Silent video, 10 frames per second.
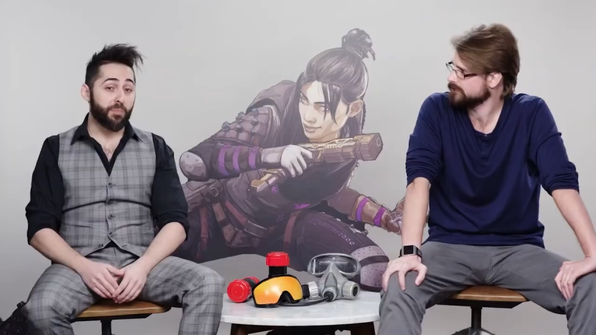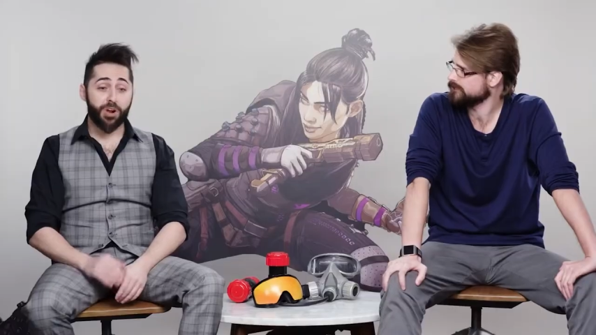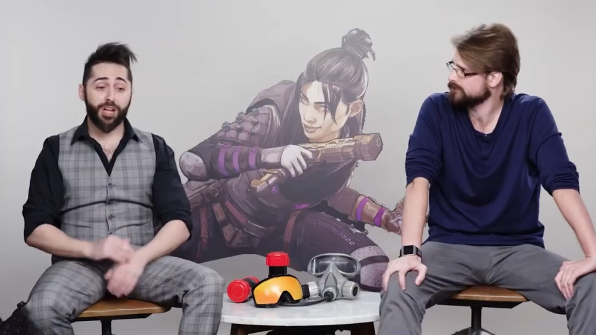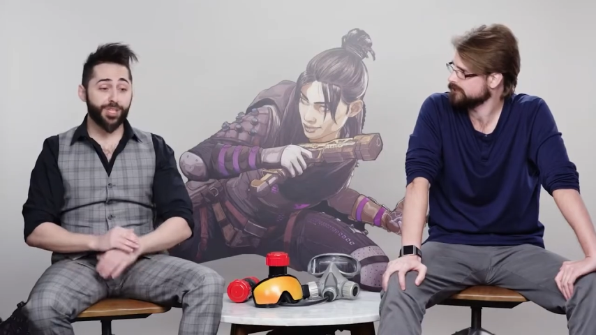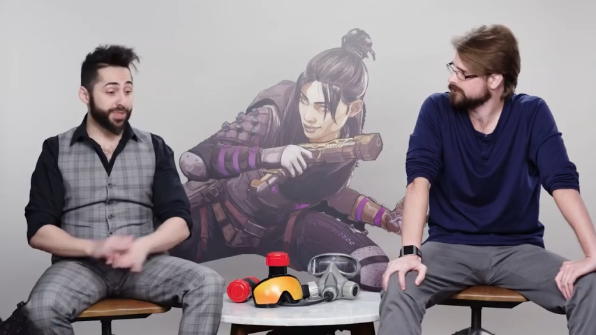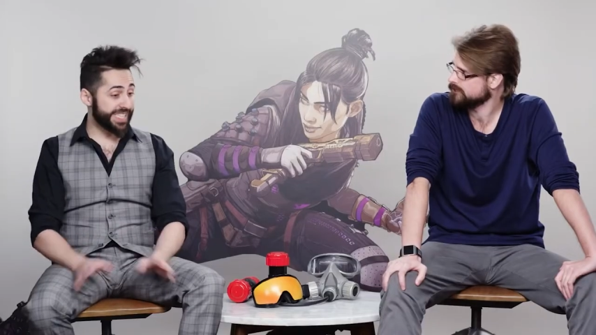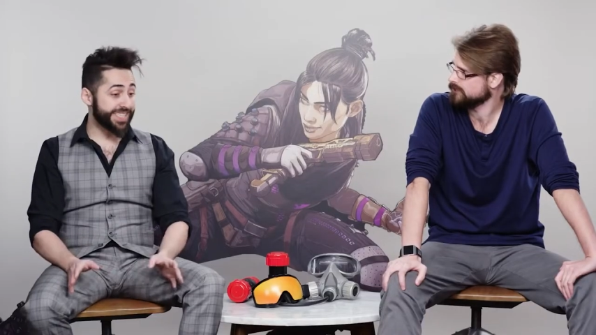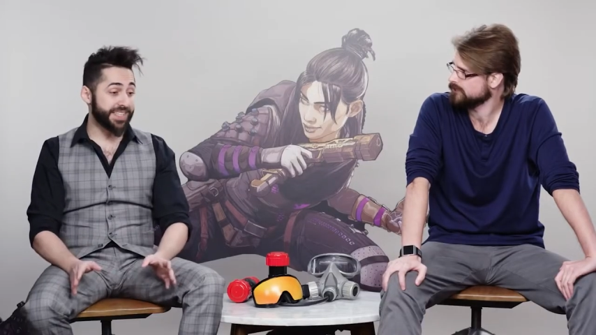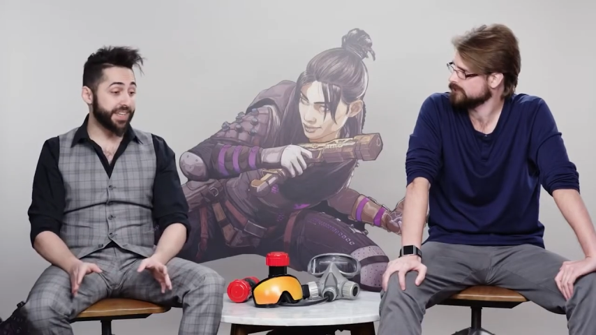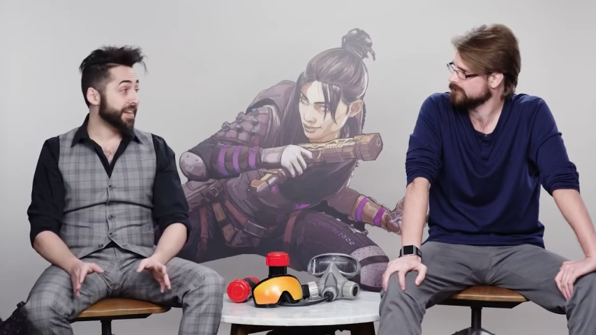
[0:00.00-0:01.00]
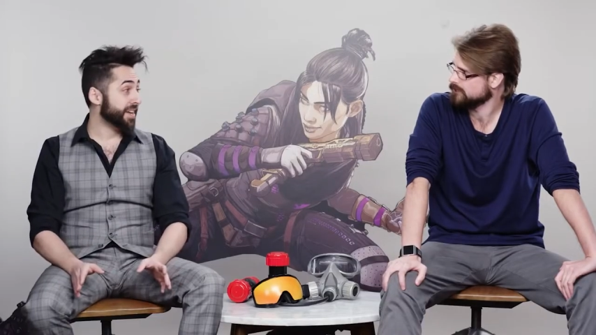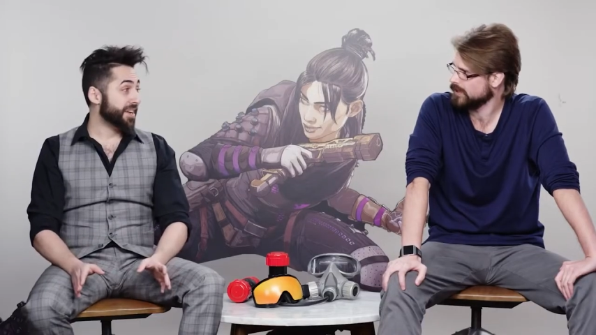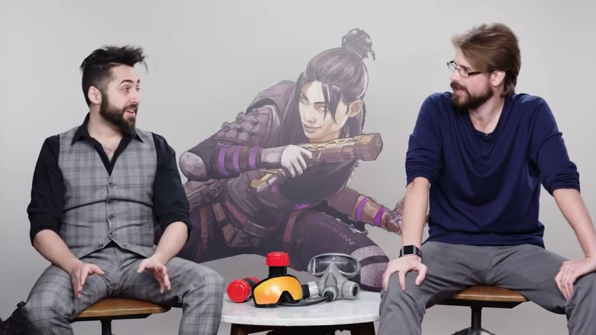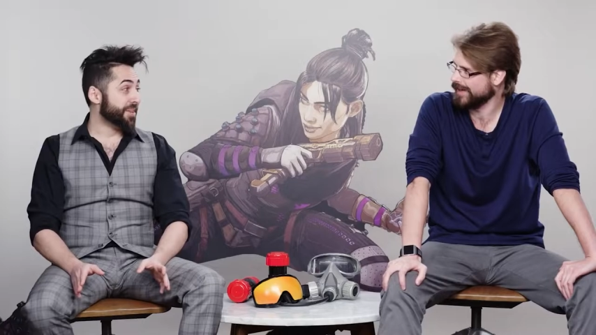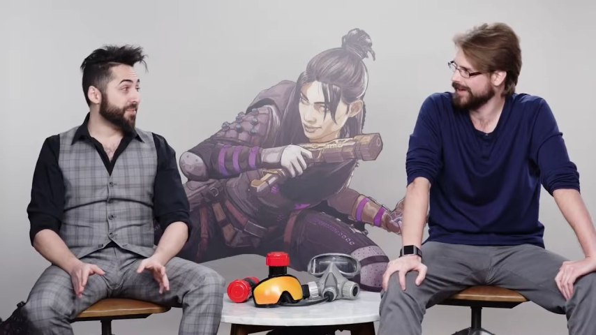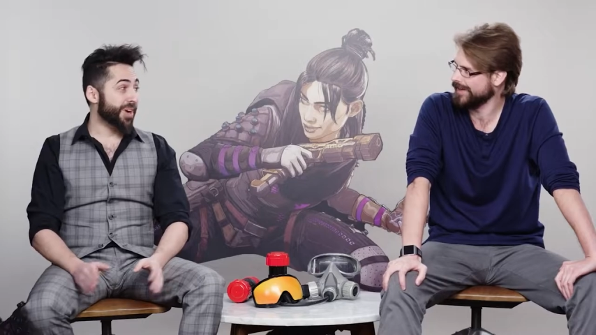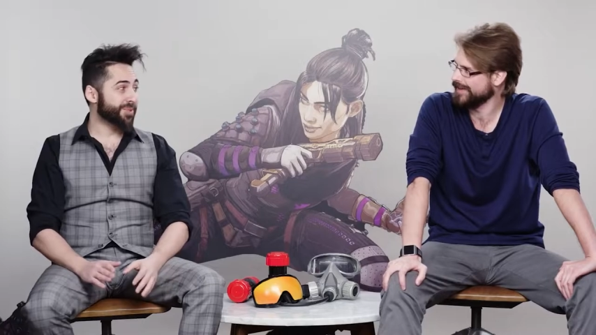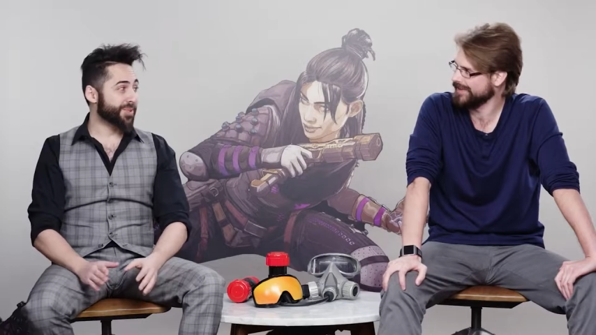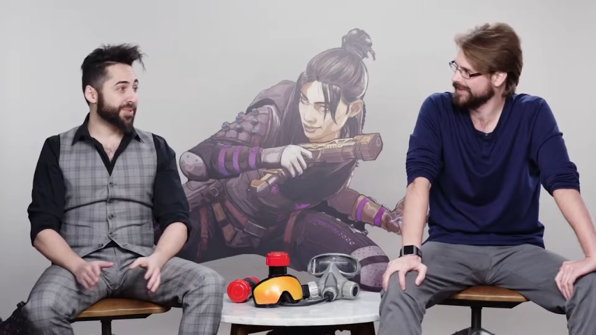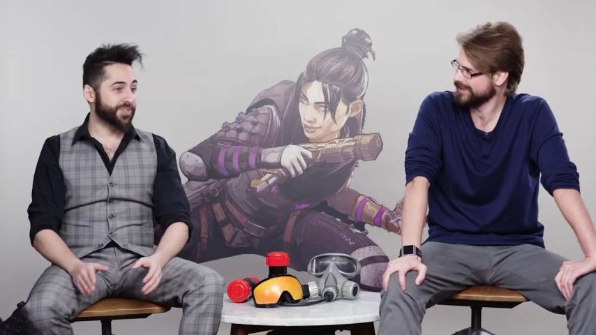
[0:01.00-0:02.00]
Speaker 1: Mirage was easy. Yeah, Raj
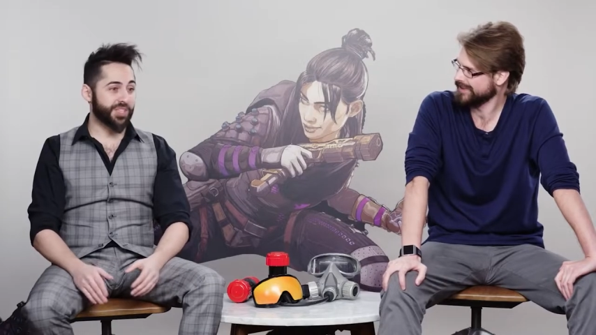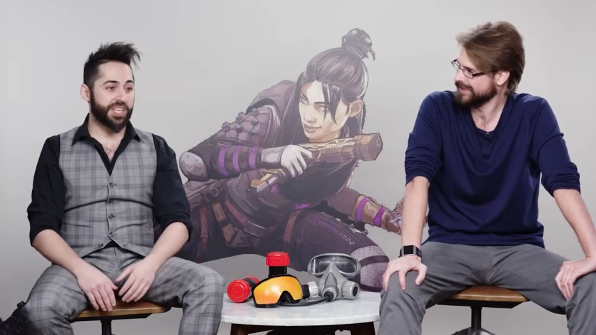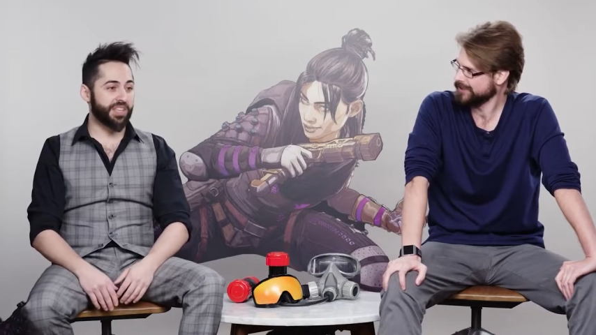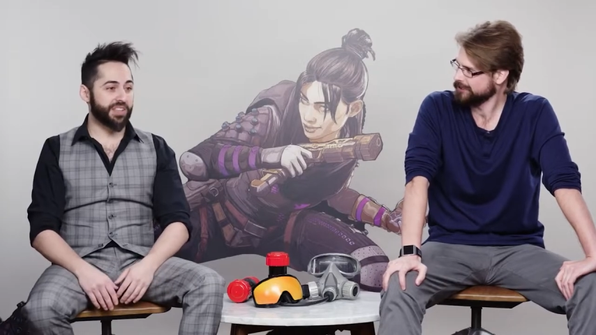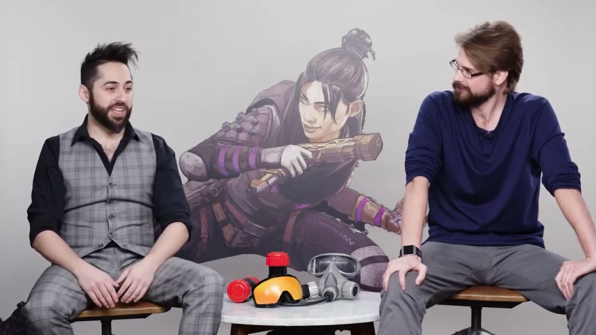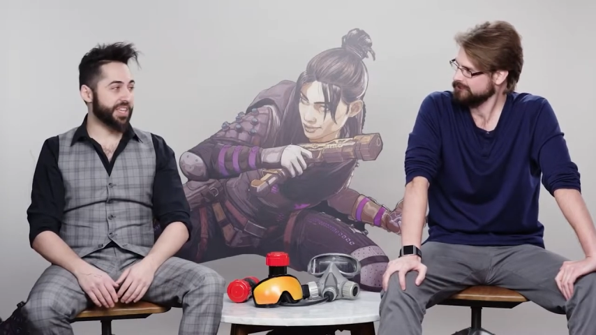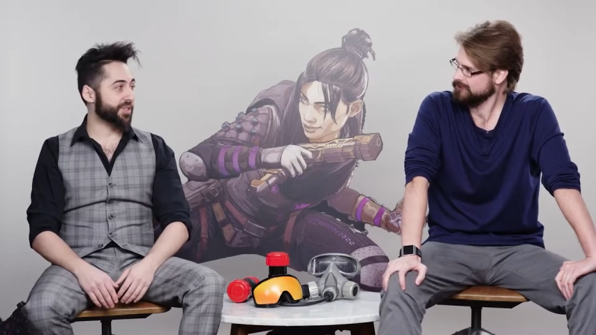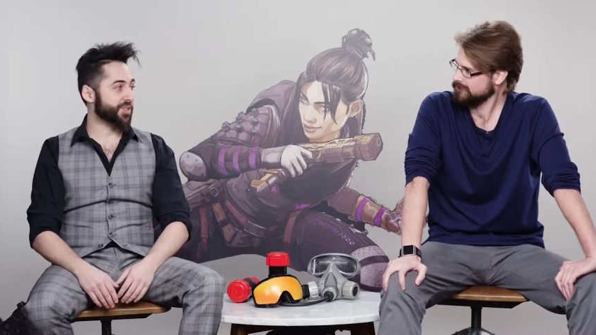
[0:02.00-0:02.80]
yeah. was he, like he